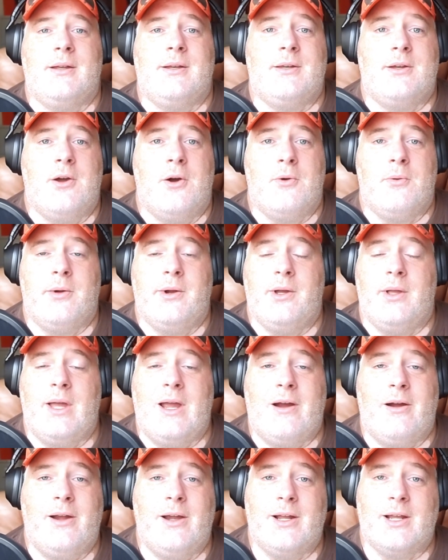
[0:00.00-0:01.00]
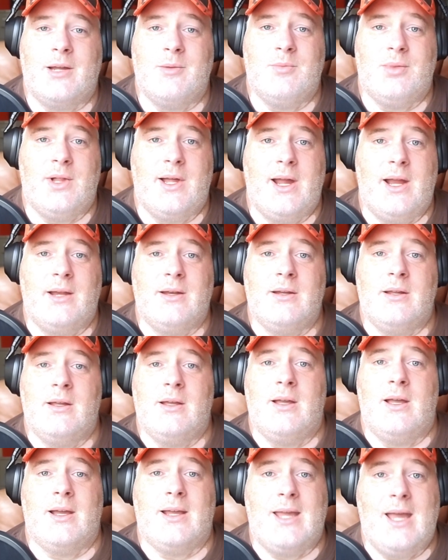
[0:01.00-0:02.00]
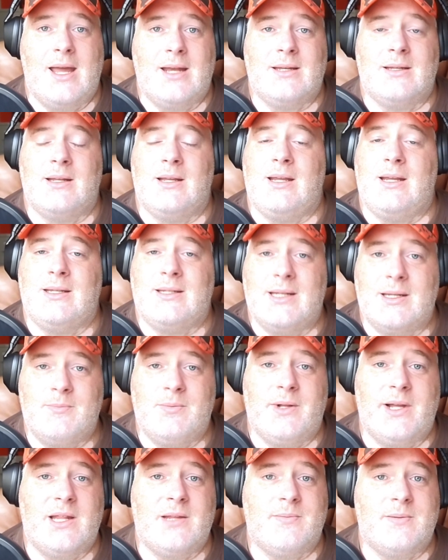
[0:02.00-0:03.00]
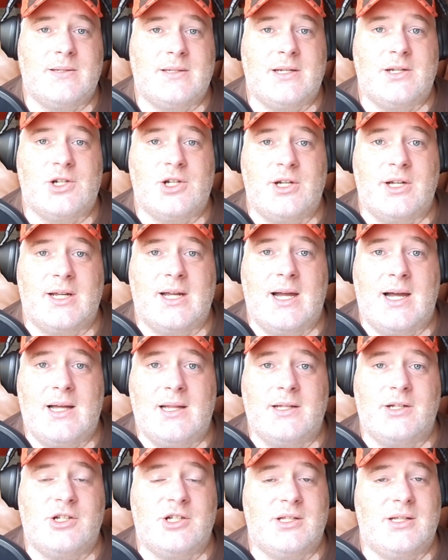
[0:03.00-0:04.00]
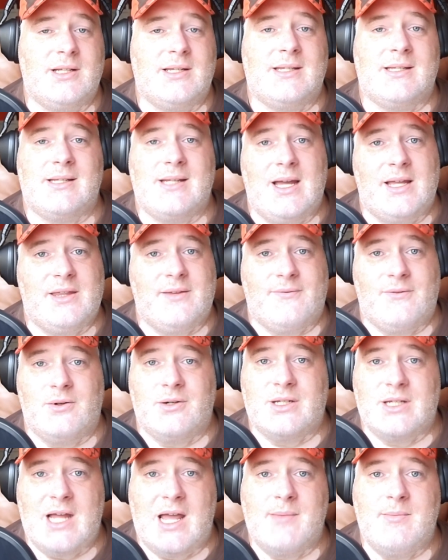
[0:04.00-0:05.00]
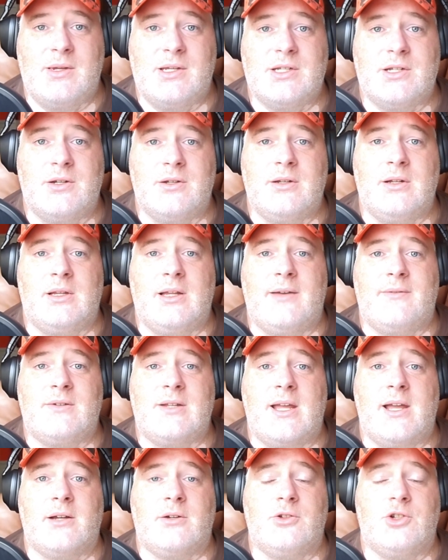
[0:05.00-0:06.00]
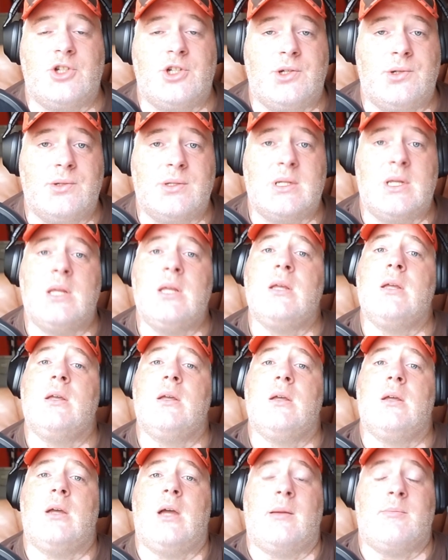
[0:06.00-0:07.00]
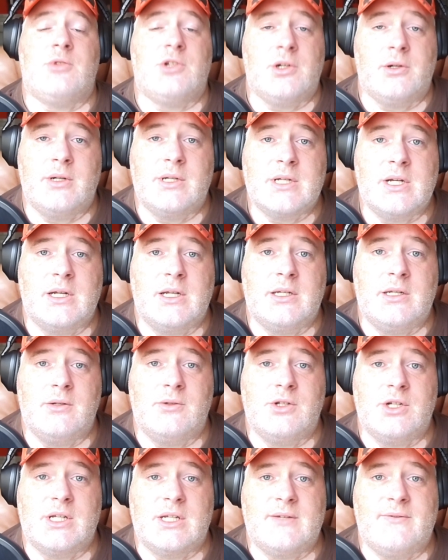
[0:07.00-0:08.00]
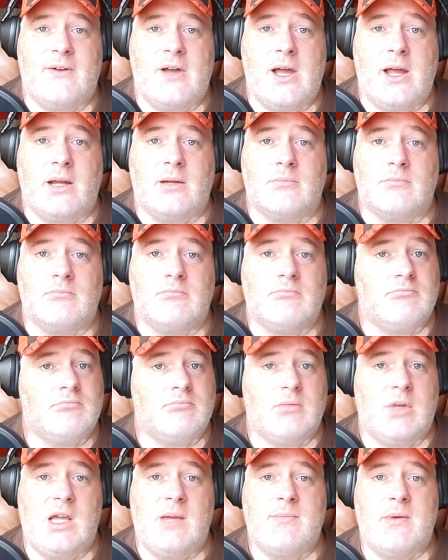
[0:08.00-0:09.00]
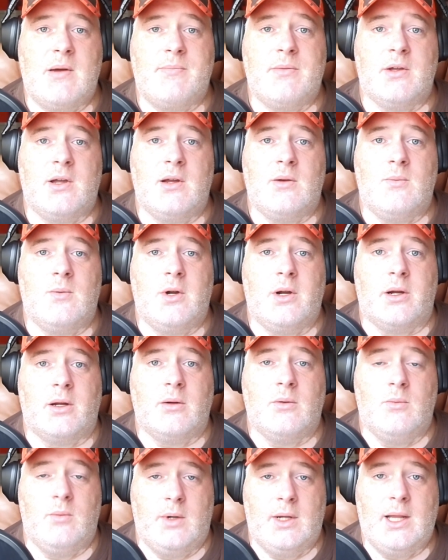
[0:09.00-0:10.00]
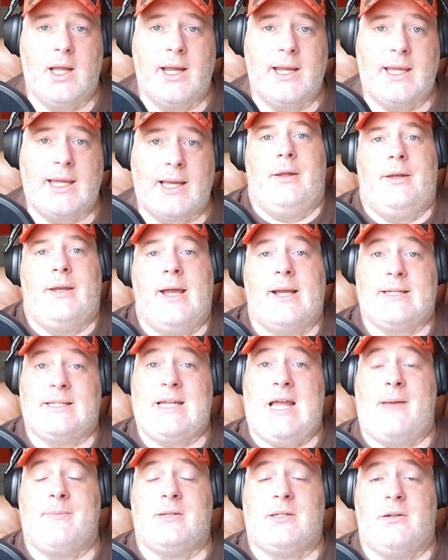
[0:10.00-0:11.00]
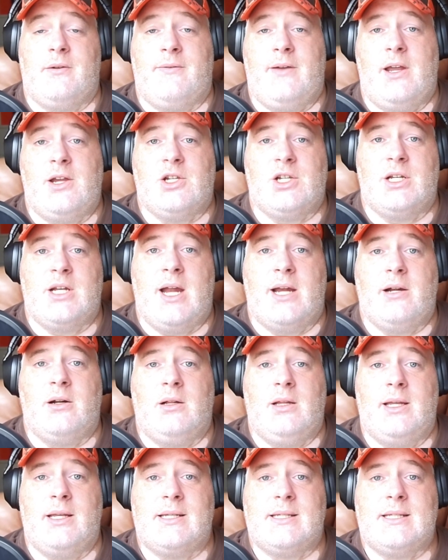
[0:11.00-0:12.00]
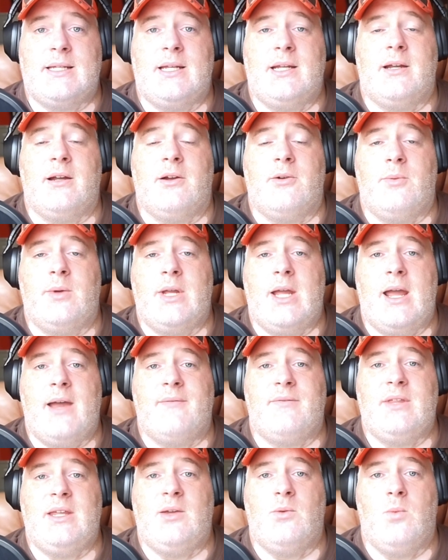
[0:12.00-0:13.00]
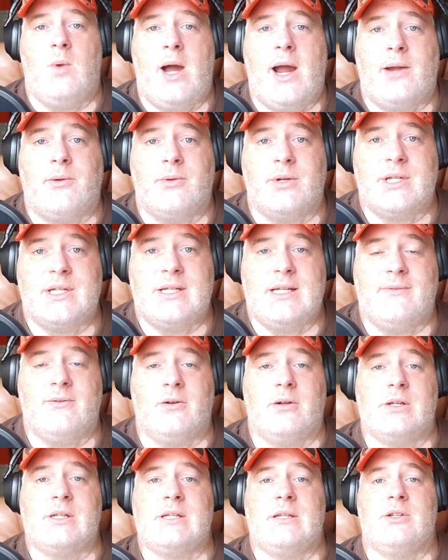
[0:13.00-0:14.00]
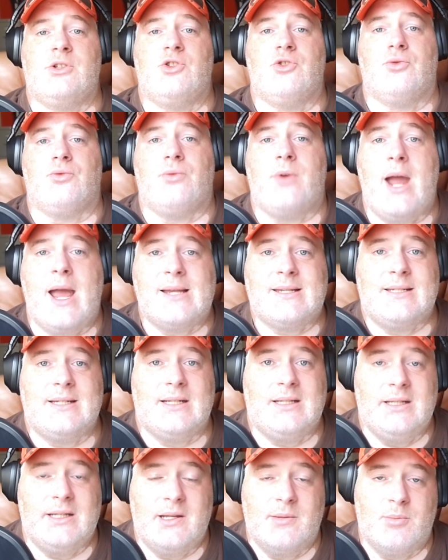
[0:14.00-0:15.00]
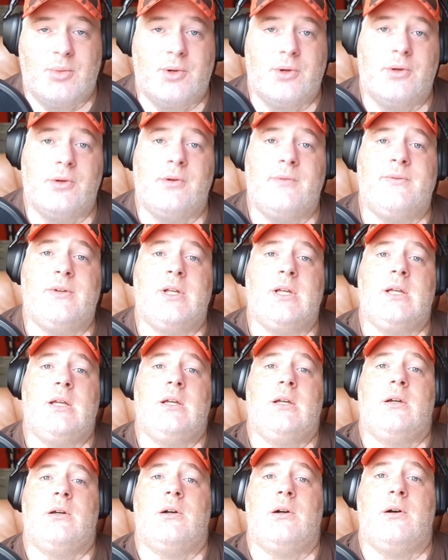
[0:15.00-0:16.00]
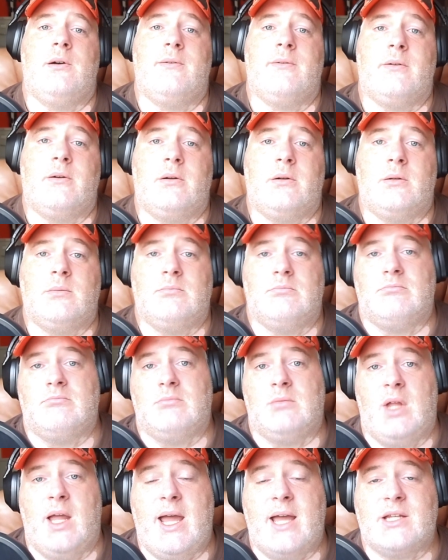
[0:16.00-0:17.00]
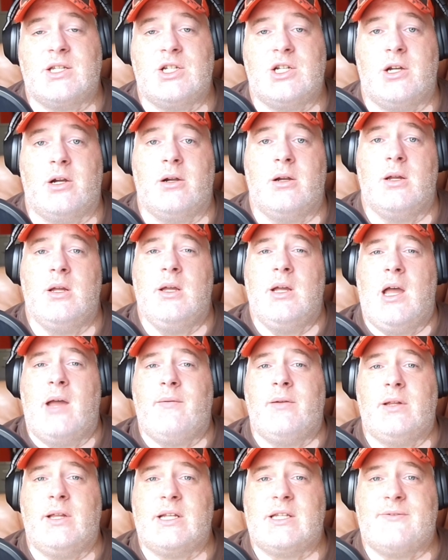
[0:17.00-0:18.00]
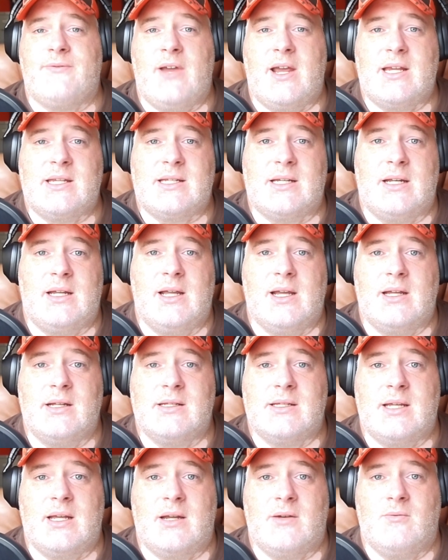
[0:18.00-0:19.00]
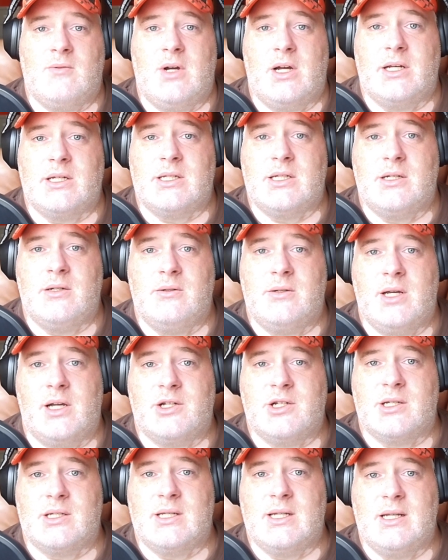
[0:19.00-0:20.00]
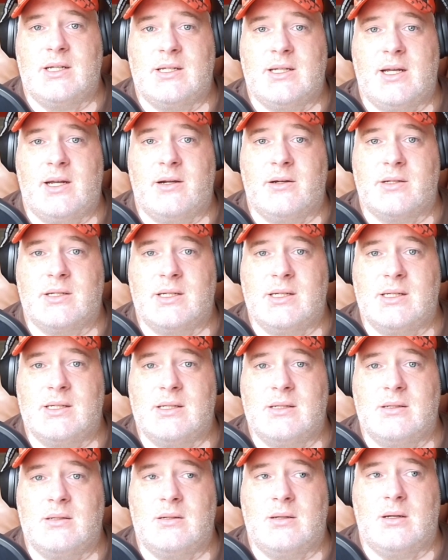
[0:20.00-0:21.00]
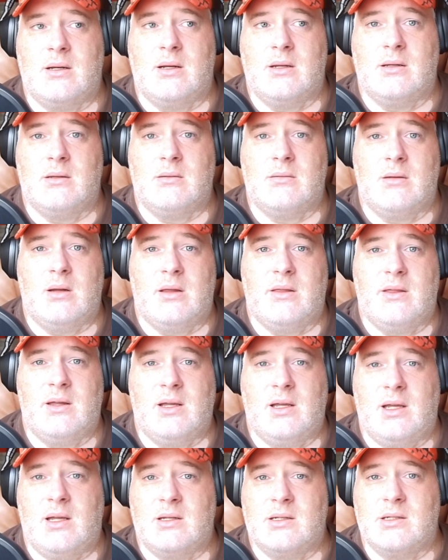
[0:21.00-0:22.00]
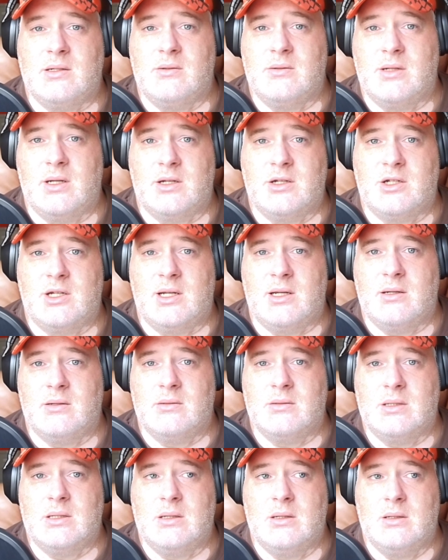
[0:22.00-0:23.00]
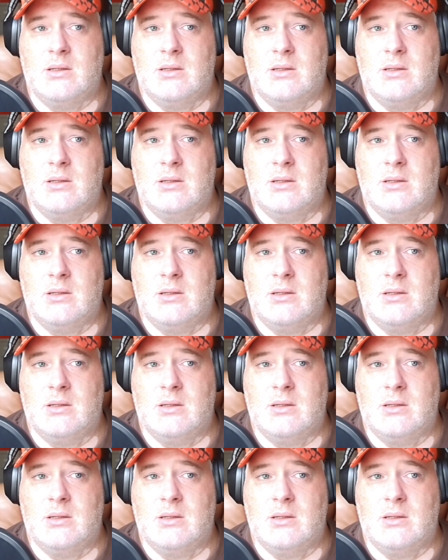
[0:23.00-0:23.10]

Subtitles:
No real area to complain. Again, he did play the position in college. This is not the first time he stood in the left tackle shoes. I'm sure he's going to do just fine. Keep up the good work. We like you. Next observation on our list here, we have the wide receivers. Drastically improved over last year. I mean, let's face it. Higgins had, 2 touches the entire season? And I think he had 2 touchdowns.